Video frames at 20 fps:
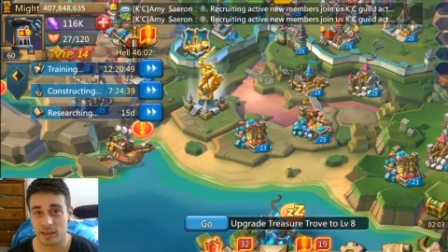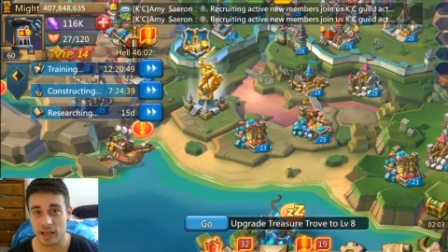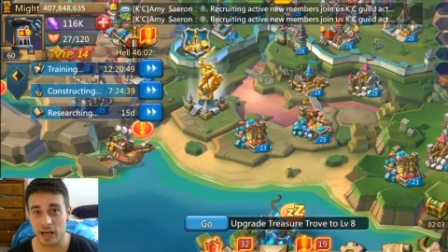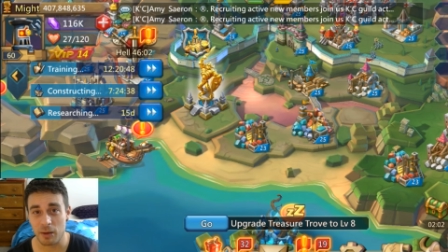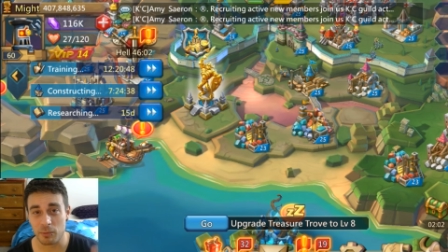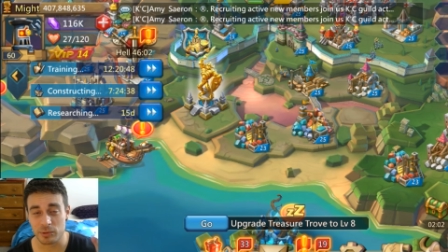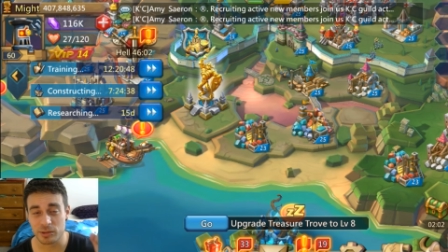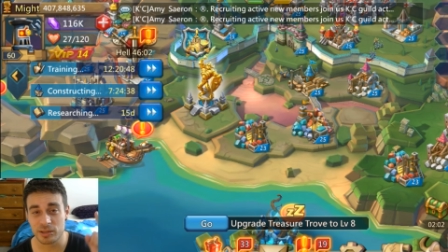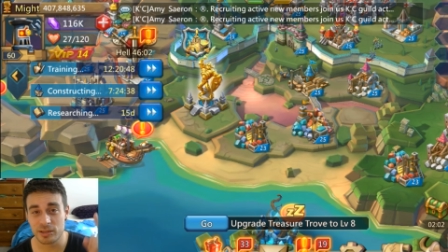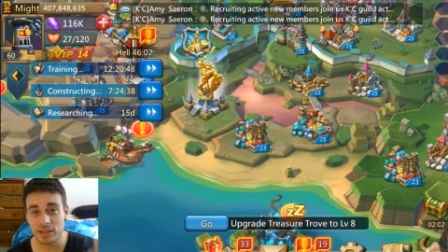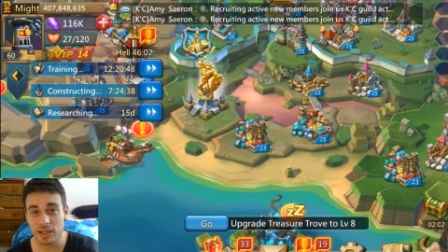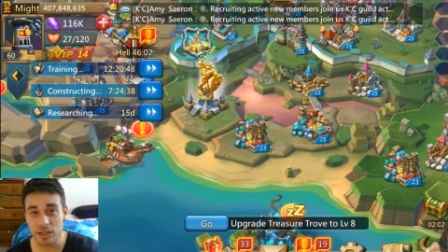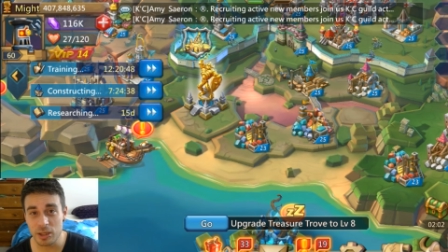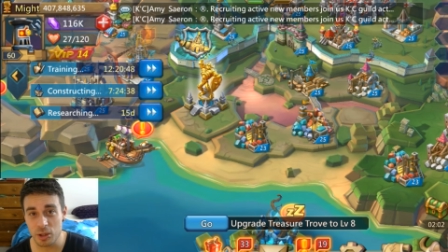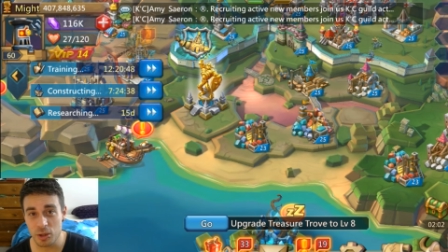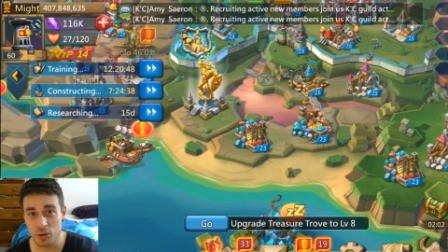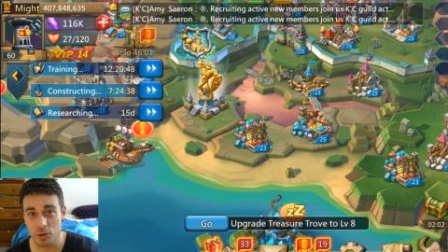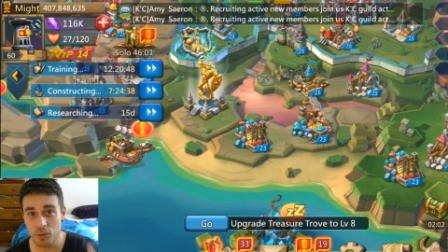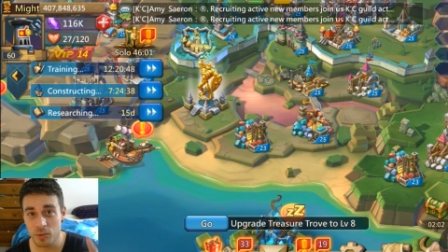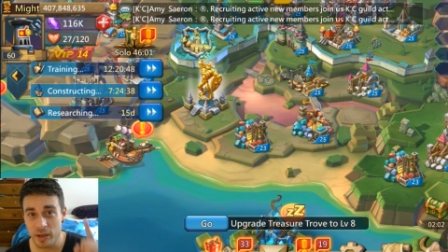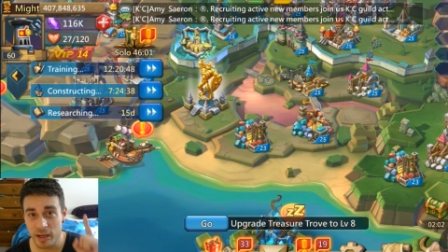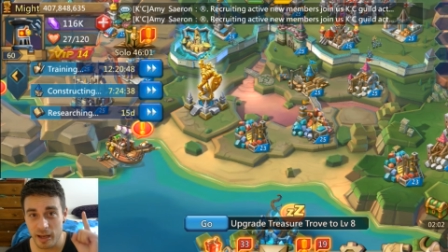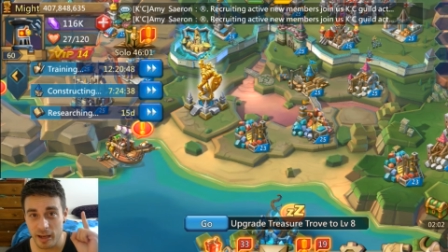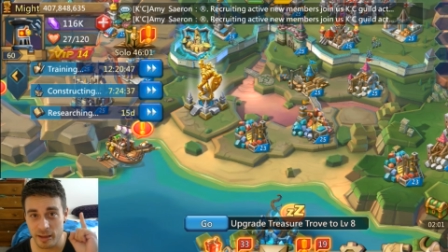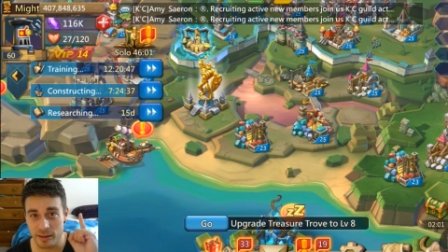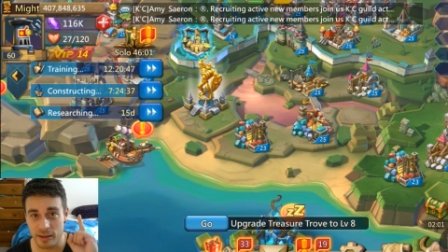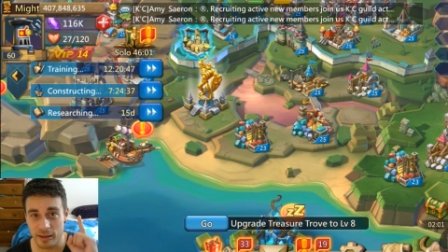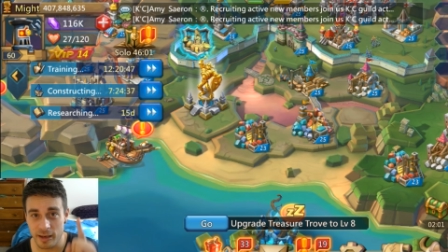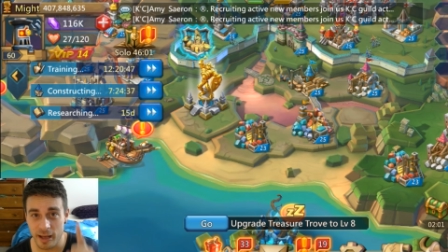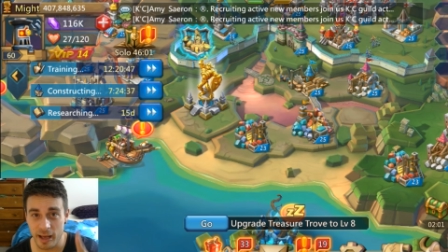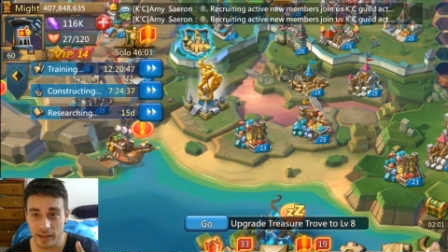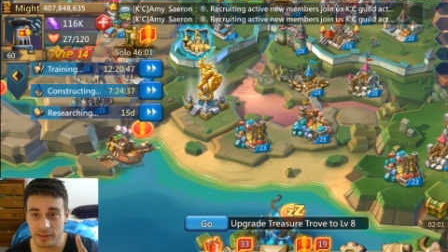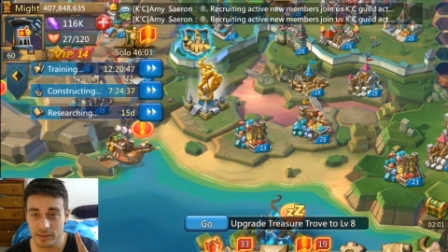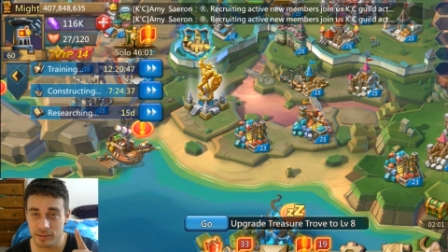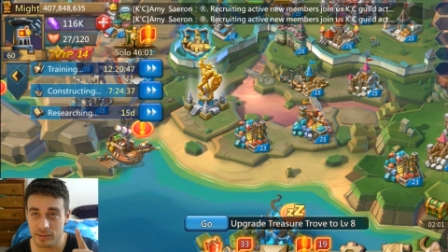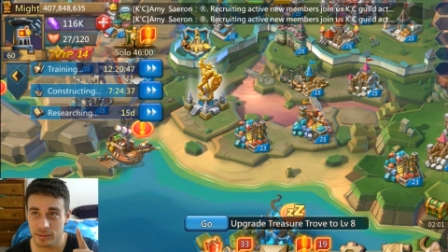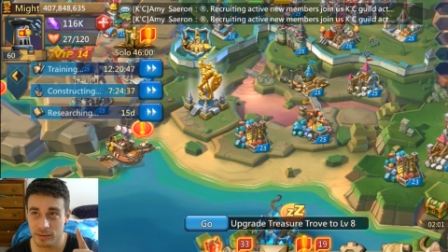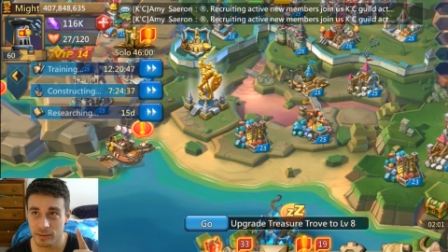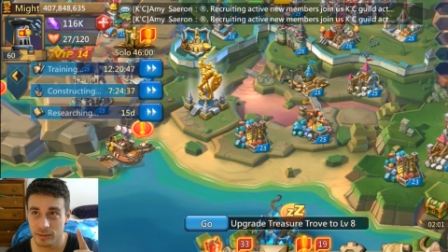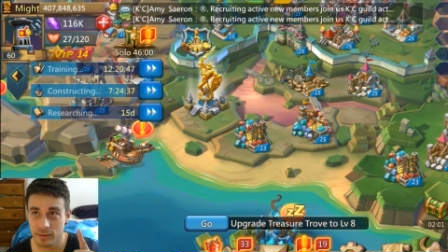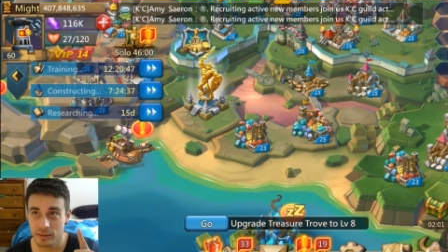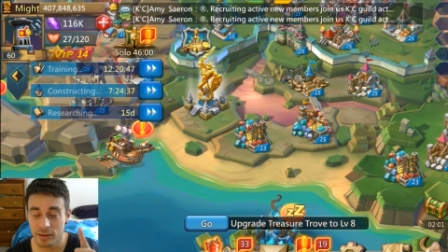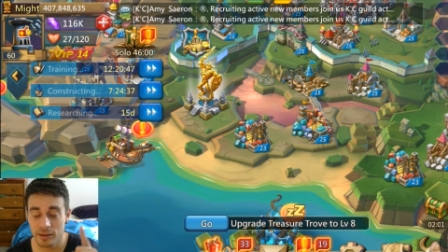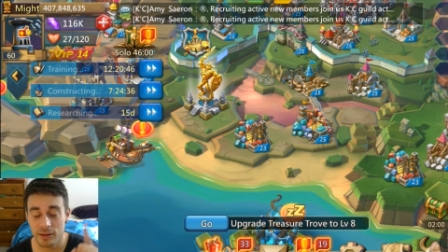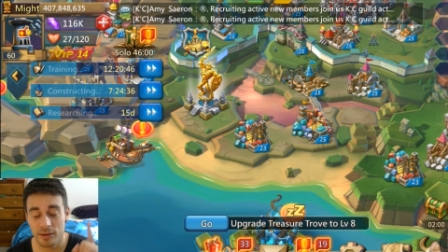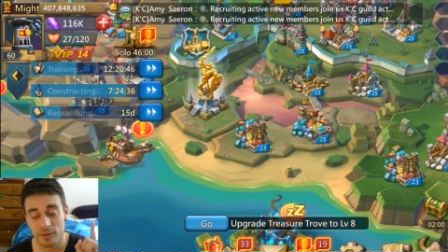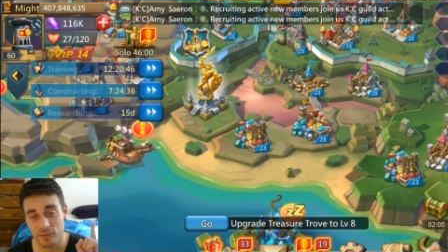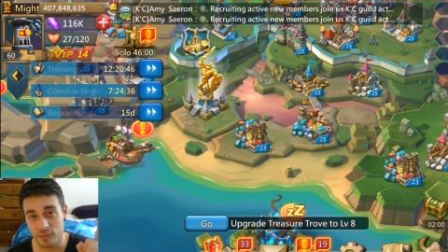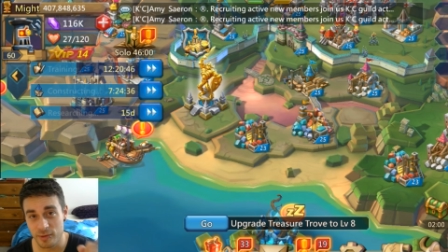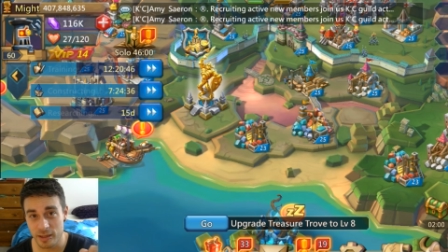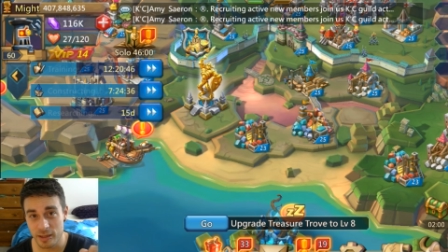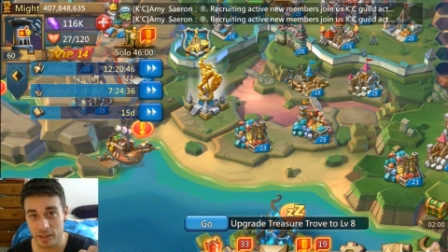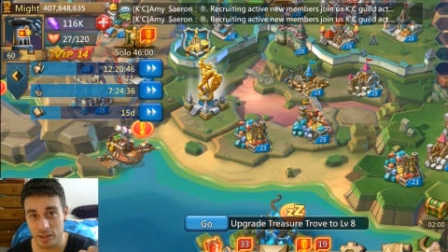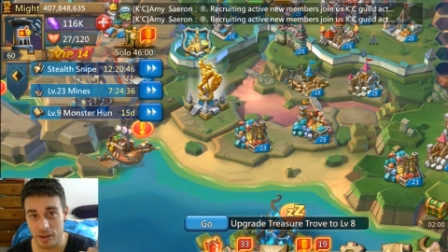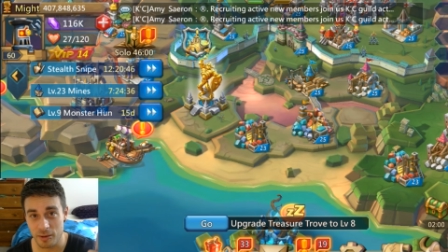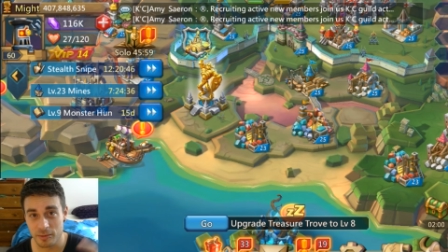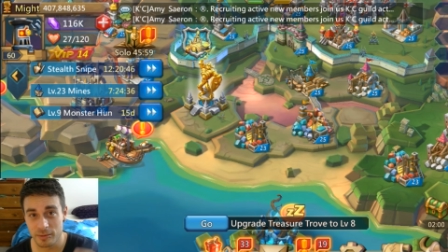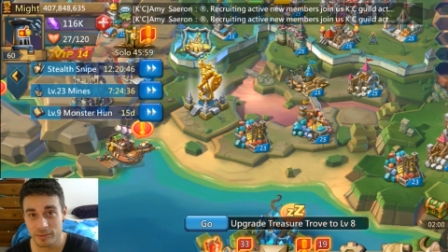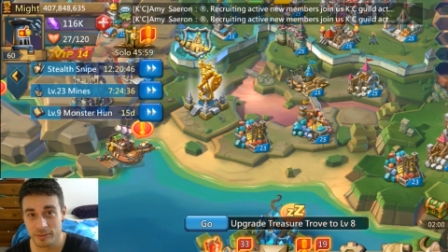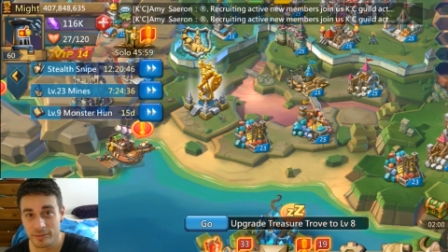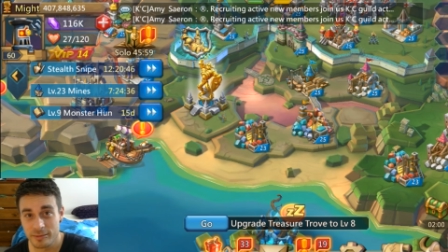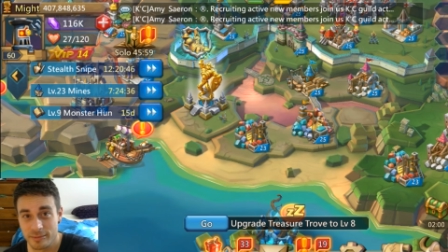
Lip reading: and I will see you in the next video.